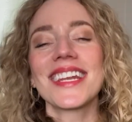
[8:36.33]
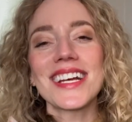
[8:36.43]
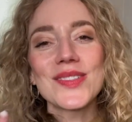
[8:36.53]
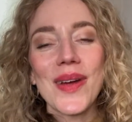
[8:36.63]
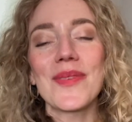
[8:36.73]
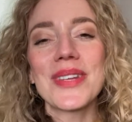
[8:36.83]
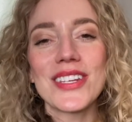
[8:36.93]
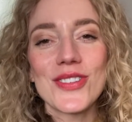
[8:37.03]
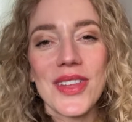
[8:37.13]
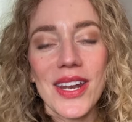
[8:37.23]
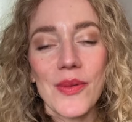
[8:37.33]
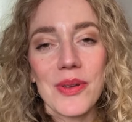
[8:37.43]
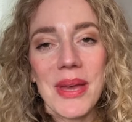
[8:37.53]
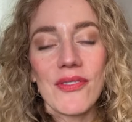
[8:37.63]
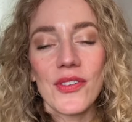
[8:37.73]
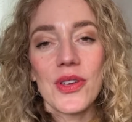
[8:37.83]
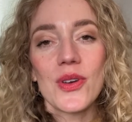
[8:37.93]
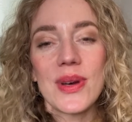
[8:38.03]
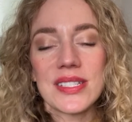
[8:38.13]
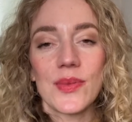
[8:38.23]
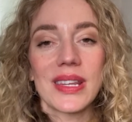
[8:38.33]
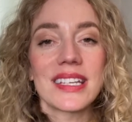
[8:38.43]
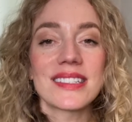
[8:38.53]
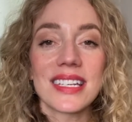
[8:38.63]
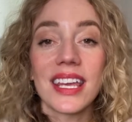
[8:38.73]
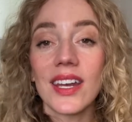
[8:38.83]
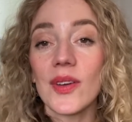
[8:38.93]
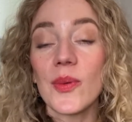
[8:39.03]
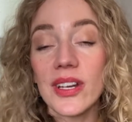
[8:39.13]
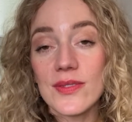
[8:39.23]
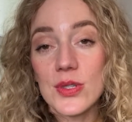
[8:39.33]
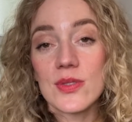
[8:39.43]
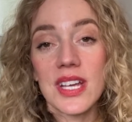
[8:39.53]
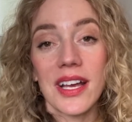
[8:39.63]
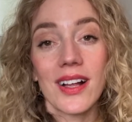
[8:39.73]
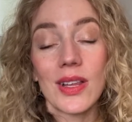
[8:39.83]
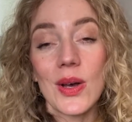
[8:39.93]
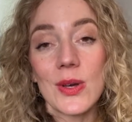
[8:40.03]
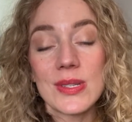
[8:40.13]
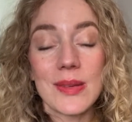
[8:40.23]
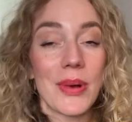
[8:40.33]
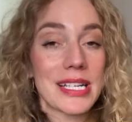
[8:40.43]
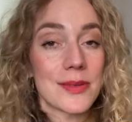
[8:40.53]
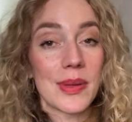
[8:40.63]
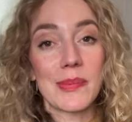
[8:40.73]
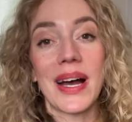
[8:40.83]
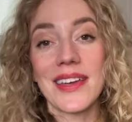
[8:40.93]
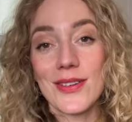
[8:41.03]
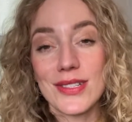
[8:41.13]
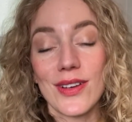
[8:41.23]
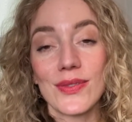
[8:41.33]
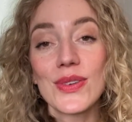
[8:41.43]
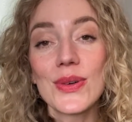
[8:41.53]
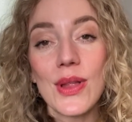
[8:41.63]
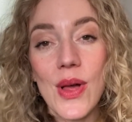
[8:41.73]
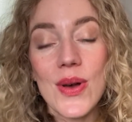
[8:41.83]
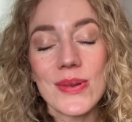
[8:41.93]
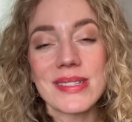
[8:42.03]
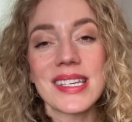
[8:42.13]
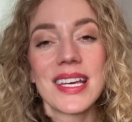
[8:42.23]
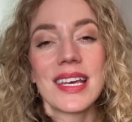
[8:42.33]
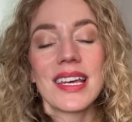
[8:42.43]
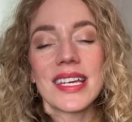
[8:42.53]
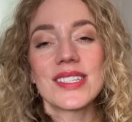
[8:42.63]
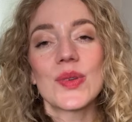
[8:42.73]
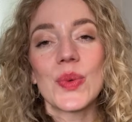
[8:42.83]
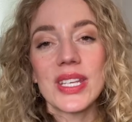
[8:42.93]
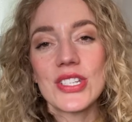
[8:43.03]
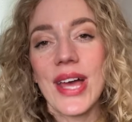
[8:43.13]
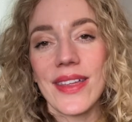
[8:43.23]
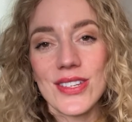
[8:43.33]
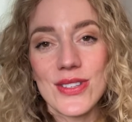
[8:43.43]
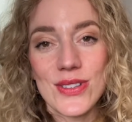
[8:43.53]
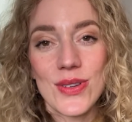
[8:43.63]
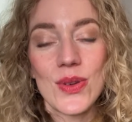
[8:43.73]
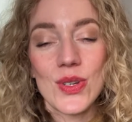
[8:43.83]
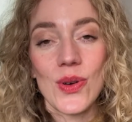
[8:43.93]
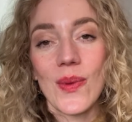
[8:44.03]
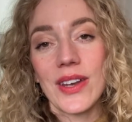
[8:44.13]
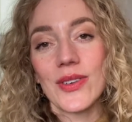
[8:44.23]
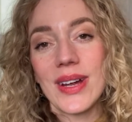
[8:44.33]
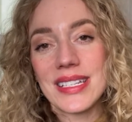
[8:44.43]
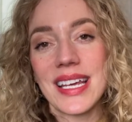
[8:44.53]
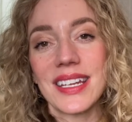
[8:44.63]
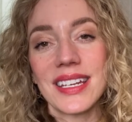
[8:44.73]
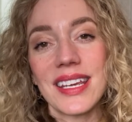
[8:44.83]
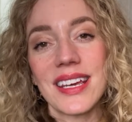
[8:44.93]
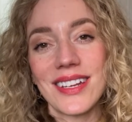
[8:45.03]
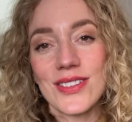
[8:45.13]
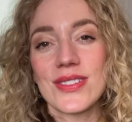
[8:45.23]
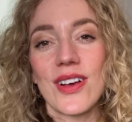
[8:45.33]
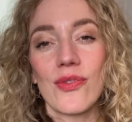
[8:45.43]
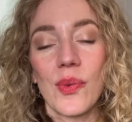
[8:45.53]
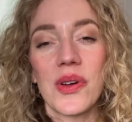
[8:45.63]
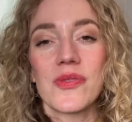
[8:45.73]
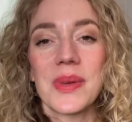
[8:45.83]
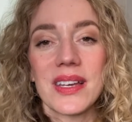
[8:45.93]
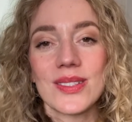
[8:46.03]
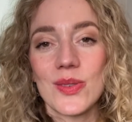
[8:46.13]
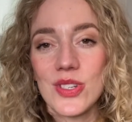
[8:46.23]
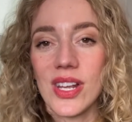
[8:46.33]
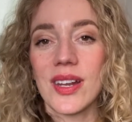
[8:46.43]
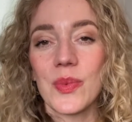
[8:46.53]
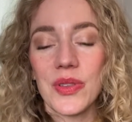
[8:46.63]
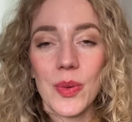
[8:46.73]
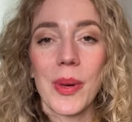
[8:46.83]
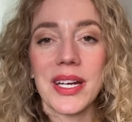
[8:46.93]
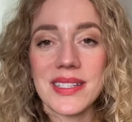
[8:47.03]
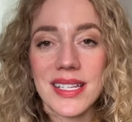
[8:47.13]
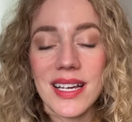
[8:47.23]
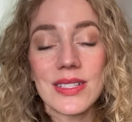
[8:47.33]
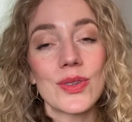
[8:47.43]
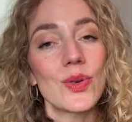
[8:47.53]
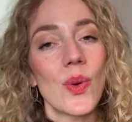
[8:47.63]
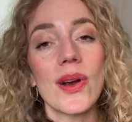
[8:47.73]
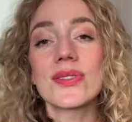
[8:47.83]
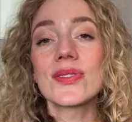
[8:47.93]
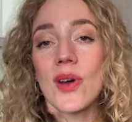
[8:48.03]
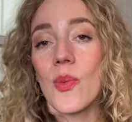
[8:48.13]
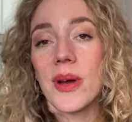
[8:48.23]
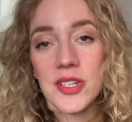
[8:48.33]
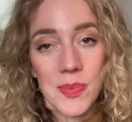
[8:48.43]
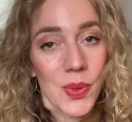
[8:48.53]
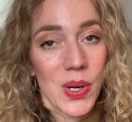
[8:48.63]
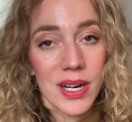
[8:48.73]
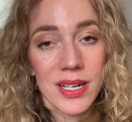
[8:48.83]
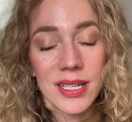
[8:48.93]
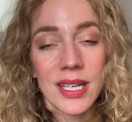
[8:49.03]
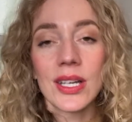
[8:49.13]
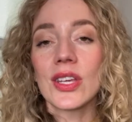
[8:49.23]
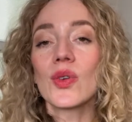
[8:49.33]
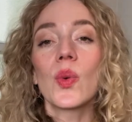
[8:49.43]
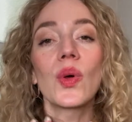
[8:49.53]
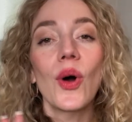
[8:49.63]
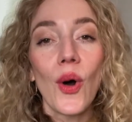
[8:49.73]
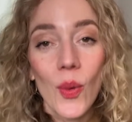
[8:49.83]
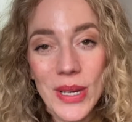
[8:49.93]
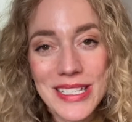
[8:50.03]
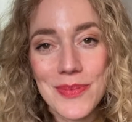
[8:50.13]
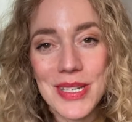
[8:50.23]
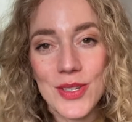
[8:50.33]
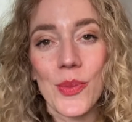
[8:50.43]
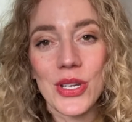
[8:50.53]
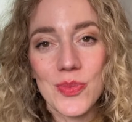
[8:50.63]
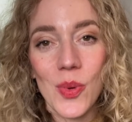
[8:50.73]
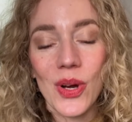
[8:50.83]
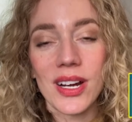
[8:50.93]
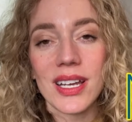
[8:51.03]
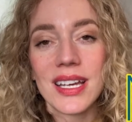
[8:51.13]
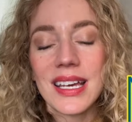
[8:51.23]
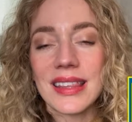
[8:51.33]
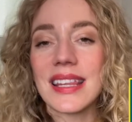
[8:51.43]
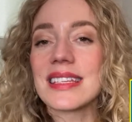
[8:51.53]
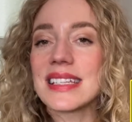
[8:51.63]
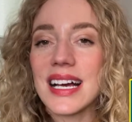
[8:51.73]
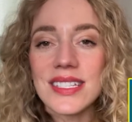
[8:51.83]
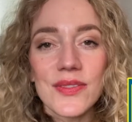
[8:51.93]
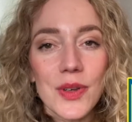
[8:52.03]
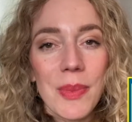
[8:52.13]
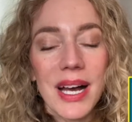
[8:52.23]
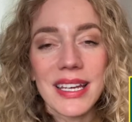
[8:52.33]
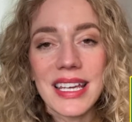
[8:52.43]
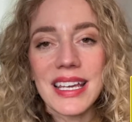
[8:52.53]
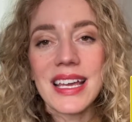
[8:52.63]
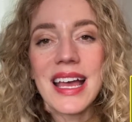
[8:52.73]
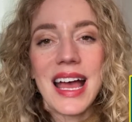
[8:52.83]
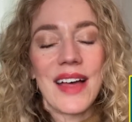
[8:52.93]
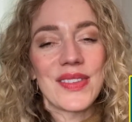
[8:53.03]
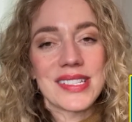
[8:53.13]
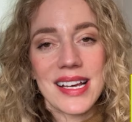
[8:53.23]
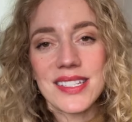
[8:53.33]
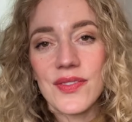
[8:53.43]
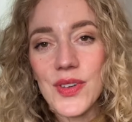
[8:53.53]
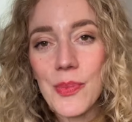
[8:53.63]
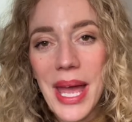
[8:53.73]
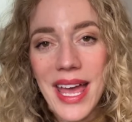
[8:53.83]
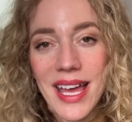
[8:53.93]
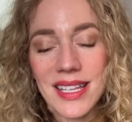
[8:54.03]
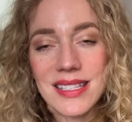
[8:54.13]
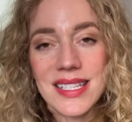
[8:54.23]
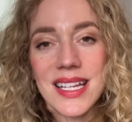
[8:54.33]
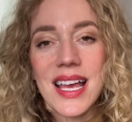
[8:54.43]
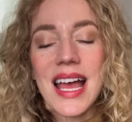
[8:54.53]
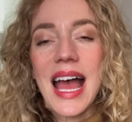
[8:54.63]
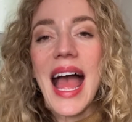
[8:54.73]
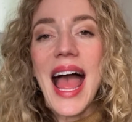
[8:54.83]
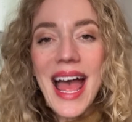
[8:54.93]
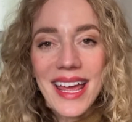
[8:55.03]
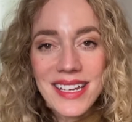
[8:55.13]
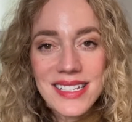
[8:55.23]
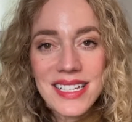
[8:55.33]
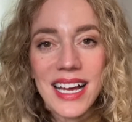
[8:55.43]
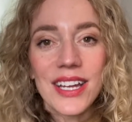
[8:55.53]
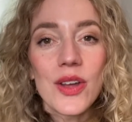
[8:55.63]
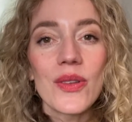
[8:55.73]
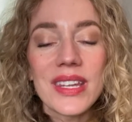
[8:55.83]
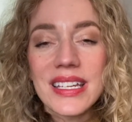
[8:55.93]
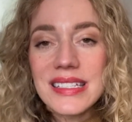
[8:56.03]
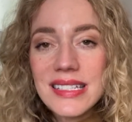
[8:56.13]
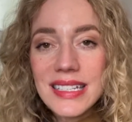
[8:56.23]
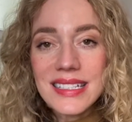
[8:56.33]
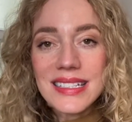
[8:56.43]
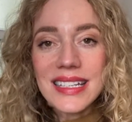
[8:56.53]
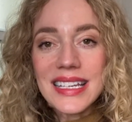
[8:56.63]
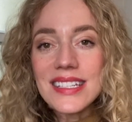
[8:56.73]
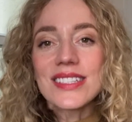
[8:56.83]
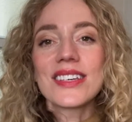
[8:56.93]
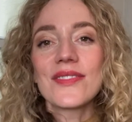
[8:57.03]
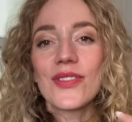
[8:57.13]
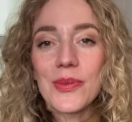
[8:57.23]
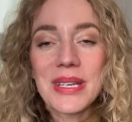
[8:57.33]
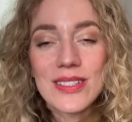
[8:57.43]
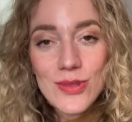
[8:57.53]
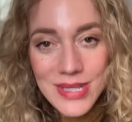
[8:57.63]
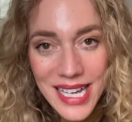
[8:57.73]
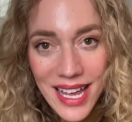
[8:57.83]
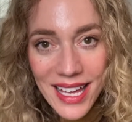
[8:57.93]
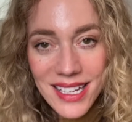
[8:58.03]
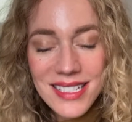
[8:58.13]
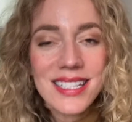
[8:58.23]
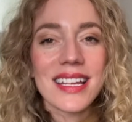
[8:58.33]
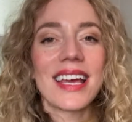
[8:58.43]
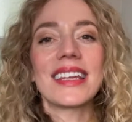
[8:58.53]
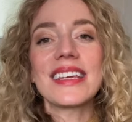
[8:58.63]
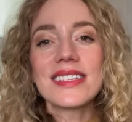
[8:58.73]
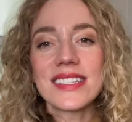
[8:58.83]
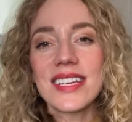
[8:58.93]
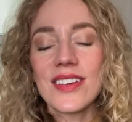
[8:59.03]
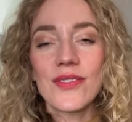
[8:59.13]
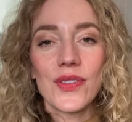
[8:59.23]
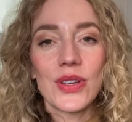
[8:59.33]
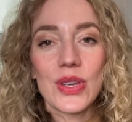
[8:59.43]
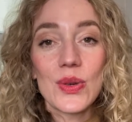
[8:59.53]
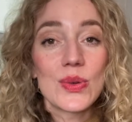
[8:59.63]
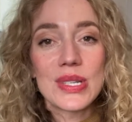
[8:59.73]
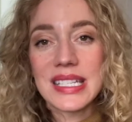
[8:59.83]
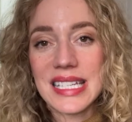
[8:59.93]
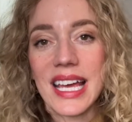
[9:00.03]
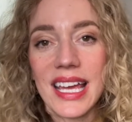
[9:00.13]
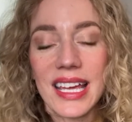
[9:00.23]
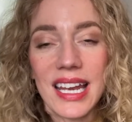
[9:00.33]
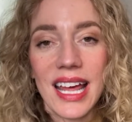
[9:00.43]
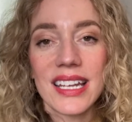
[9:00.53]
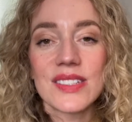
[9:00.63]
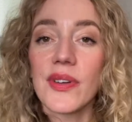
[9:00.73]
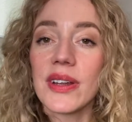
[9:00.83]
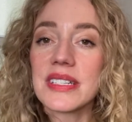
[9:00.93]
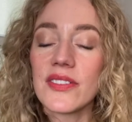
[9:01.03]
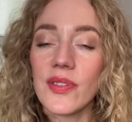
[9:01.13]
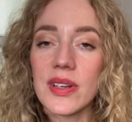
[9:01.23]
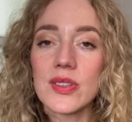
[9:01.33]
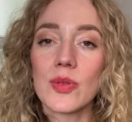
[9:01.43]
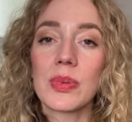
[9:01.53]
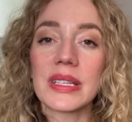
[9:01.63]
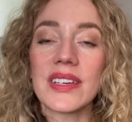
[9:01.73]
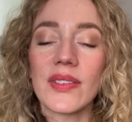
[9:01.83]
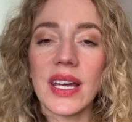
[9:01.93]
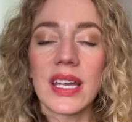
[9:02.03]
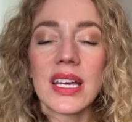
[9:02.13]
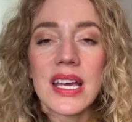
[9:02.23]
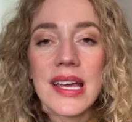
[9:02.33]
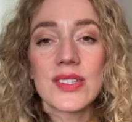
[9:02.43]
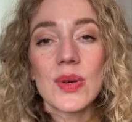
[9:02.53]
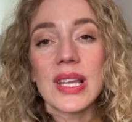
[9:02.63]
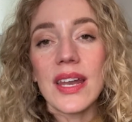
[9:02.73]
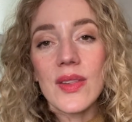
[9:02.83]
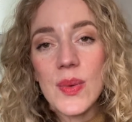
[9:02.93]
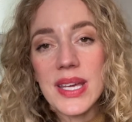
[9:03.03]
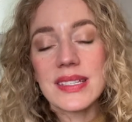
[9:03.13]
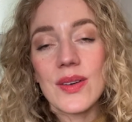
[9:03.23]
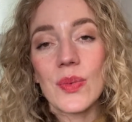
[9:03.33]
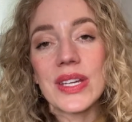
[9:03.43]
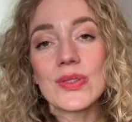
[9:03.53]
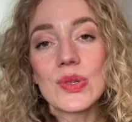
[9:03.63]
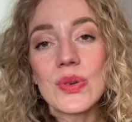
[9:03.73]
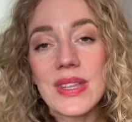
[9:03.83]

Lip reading: next recommendation that I would make for you as it relates to getting rid of too tight clothes and possibly buying yourself new clothes is to really challenge this notion around your identity and your self-worth being associated with your body size. You are so much more. You will always be so much more than the size of your body and the size of your pants. And I know that it's easy for me to say it and easy for you to say it, and it's very different to believe it. And so a lot of the ways that we do